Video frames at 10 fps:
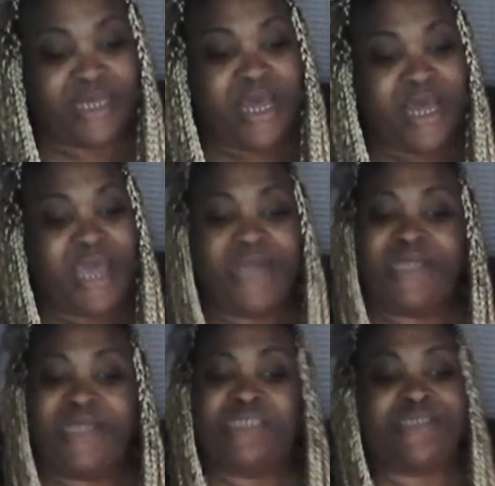And then
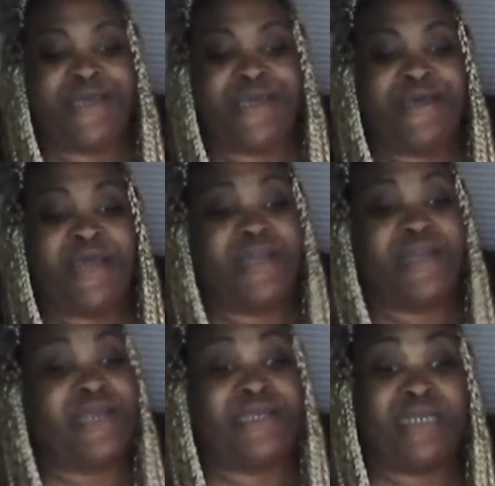said, and they
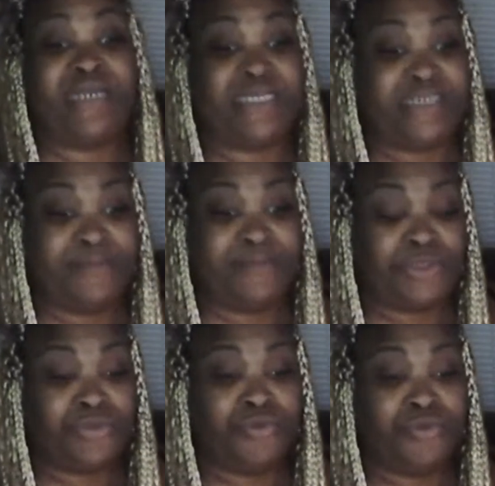didn't accept you.
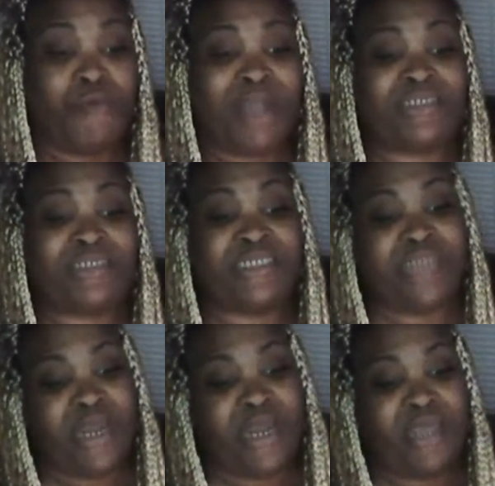Watch this not
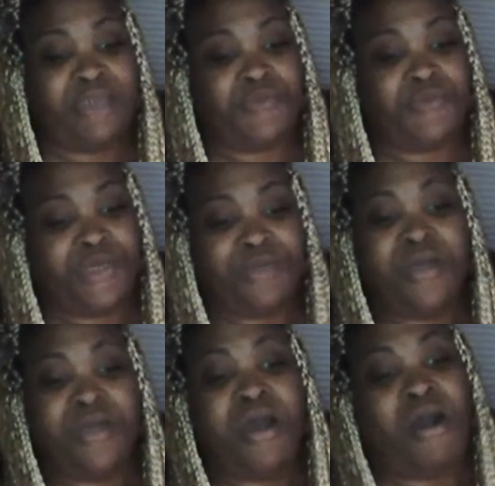age well.
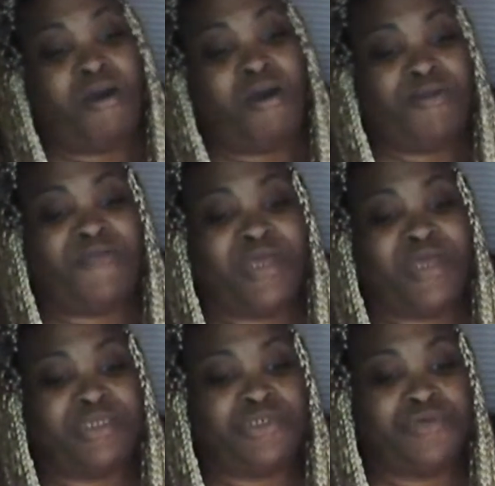All the things
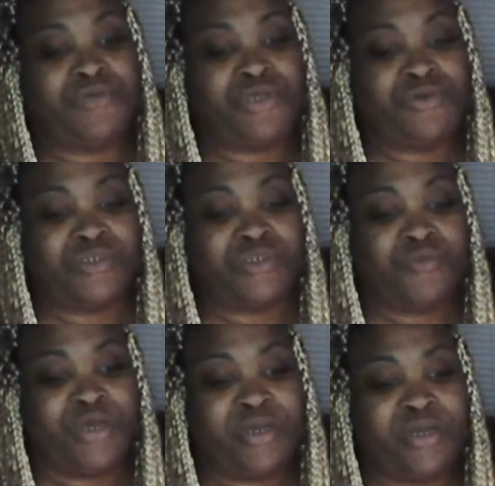you accusing Wendy
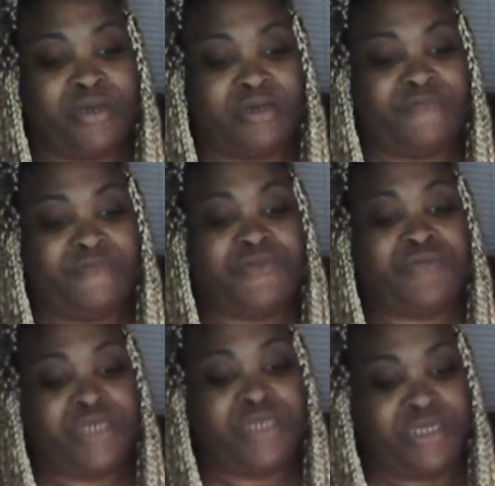of, you
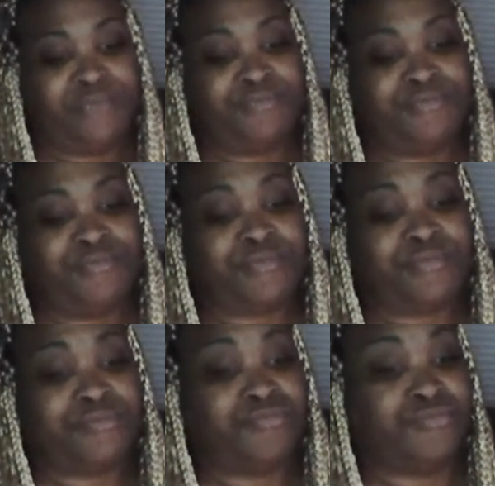did.
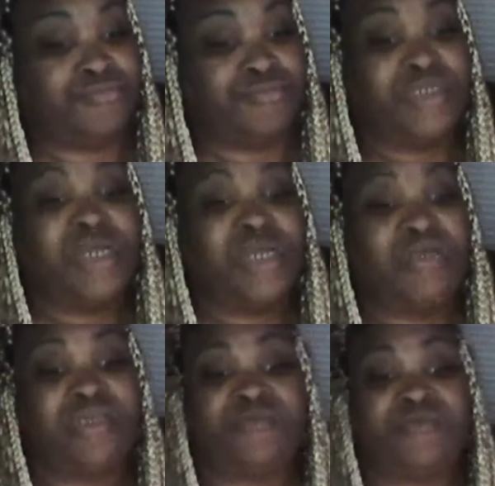This
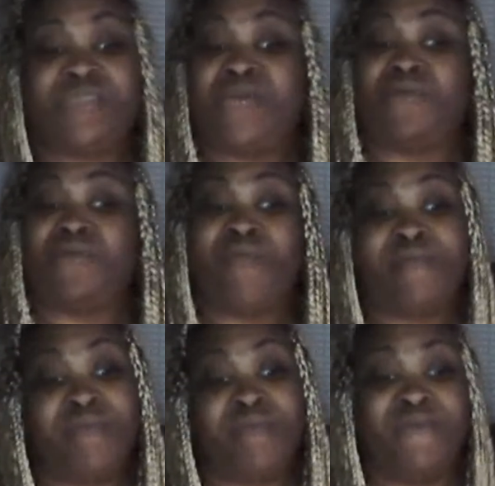one say, correct me
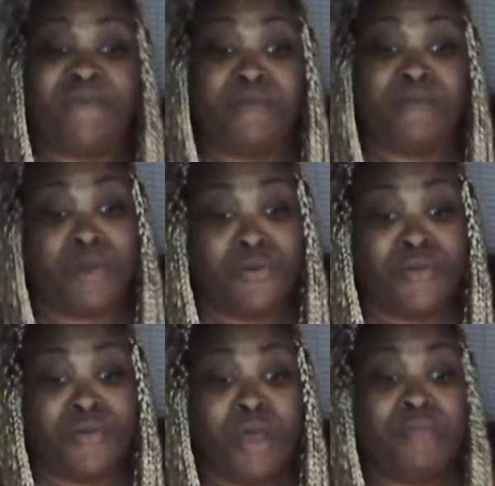if I'm wrong,
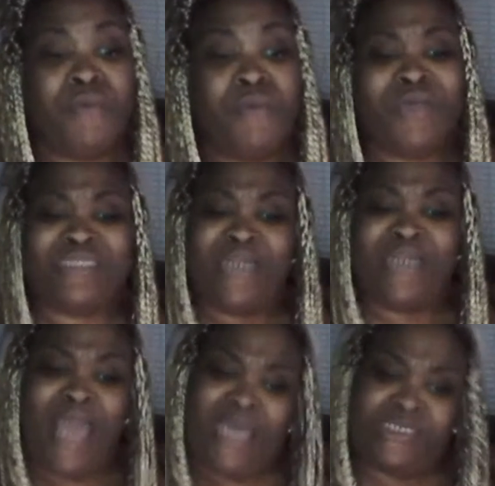but wasn't it
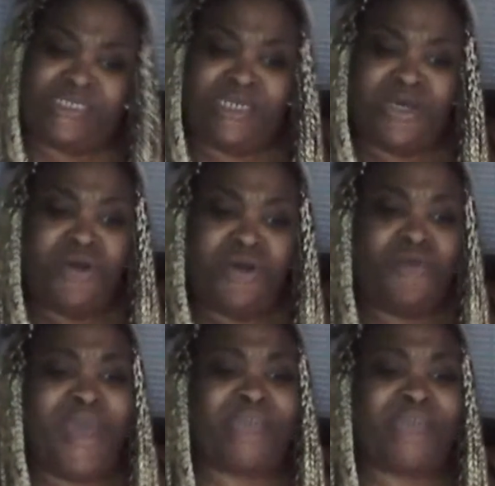Ashley who
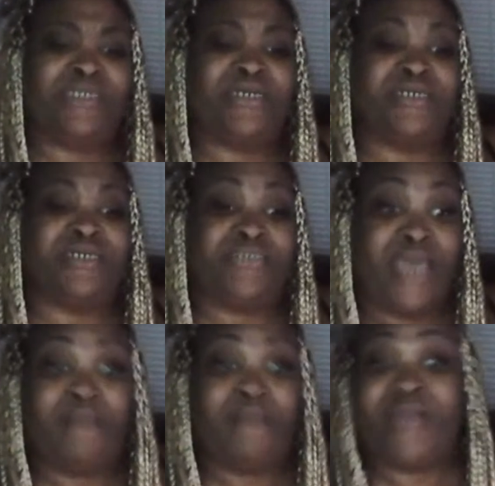actually
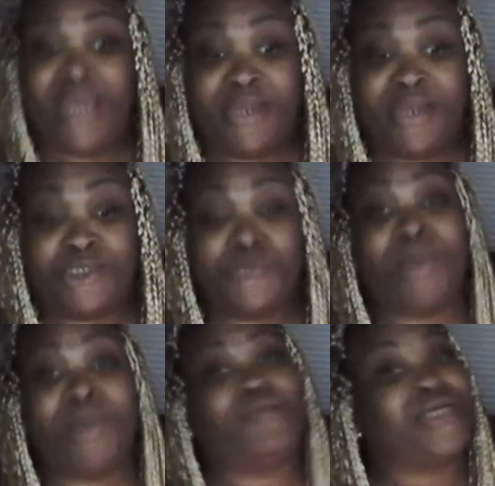contaminated you and
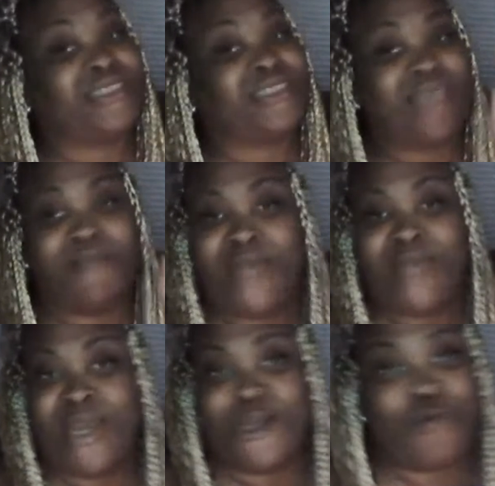put contaminated in
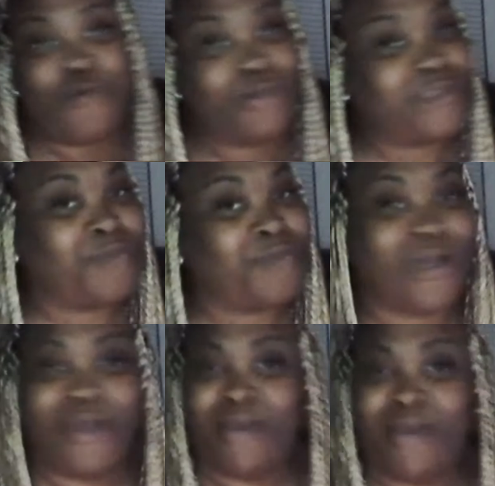
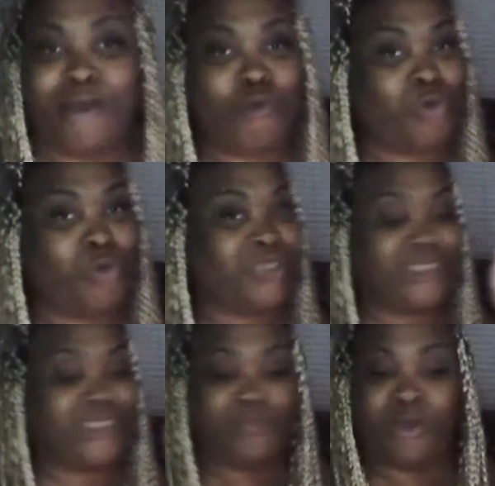quotation
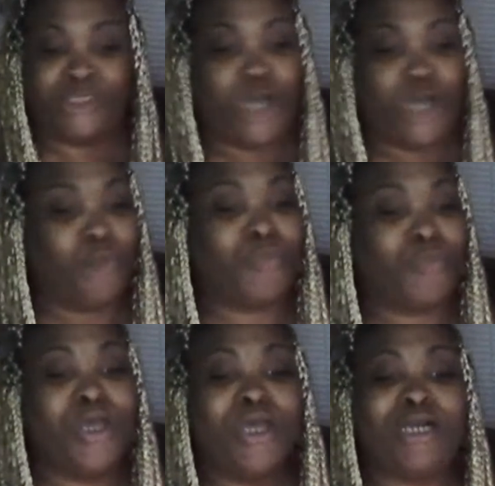marks, y'all.
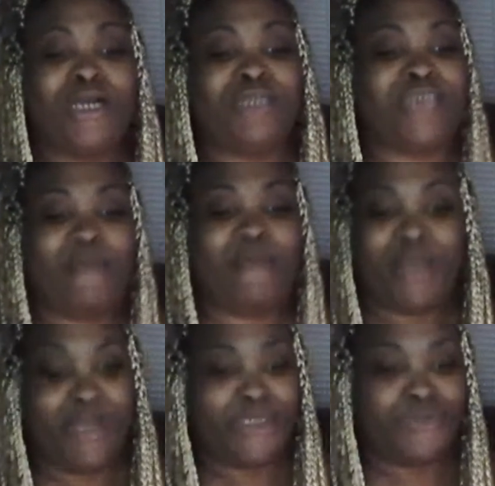Contaminated
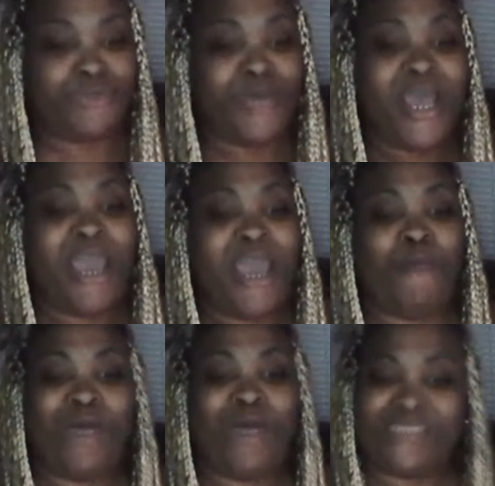you. And
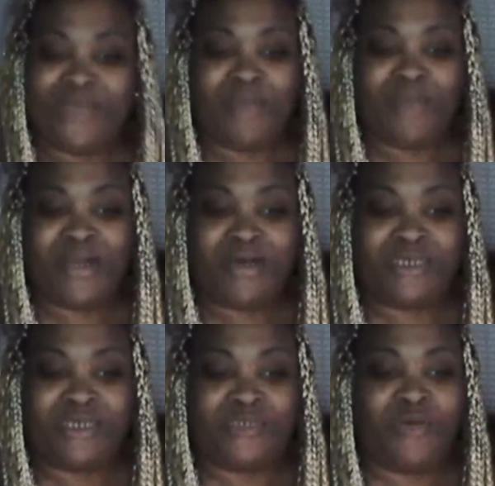wasn't it because of
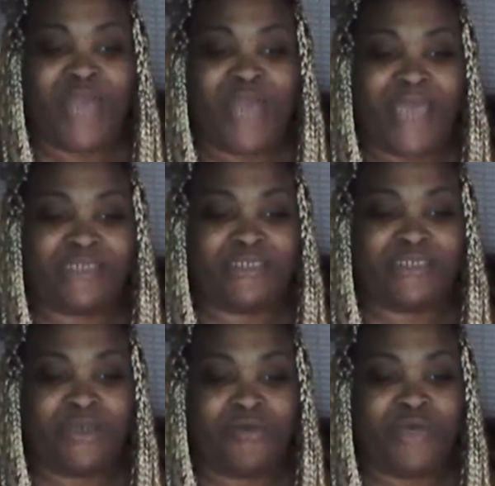what Ashley told
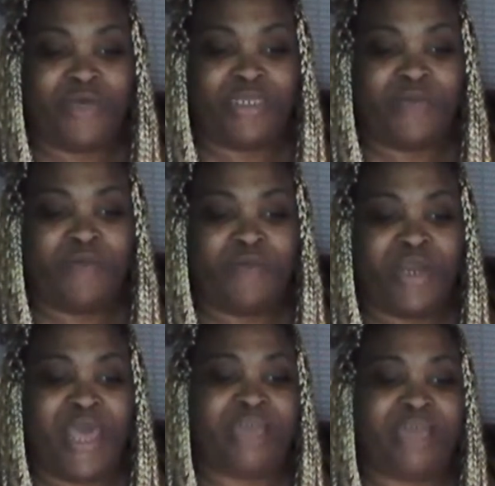Wendy that Wendy
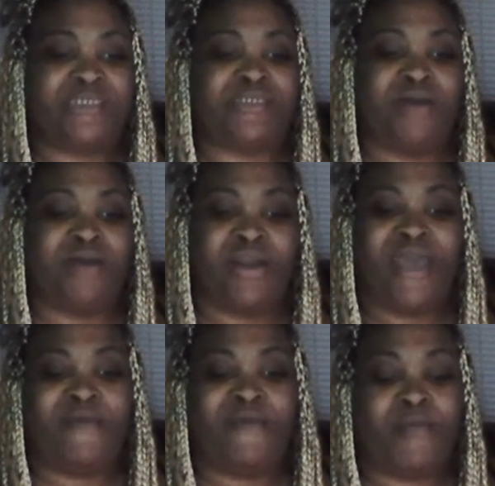actually started to have a
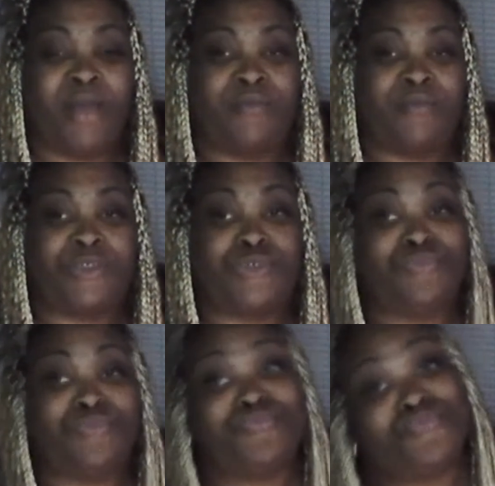problem with you?
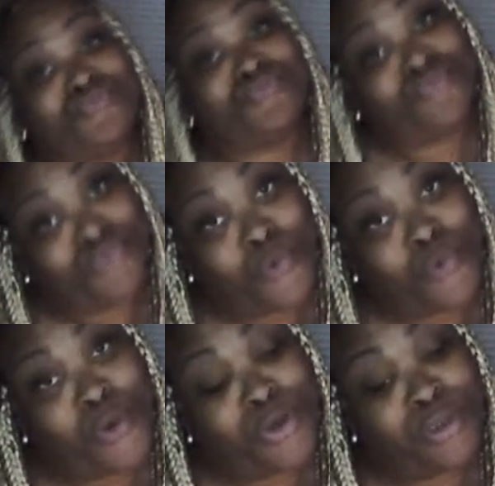
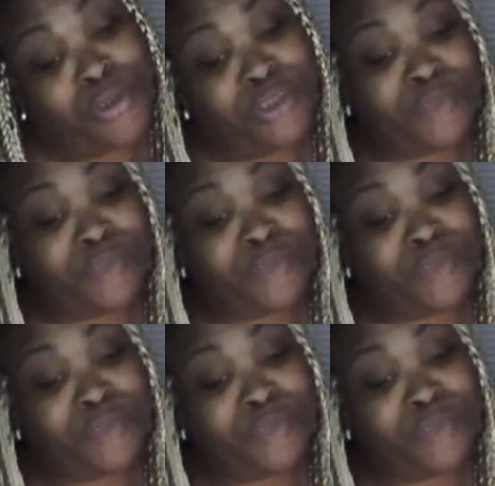Was.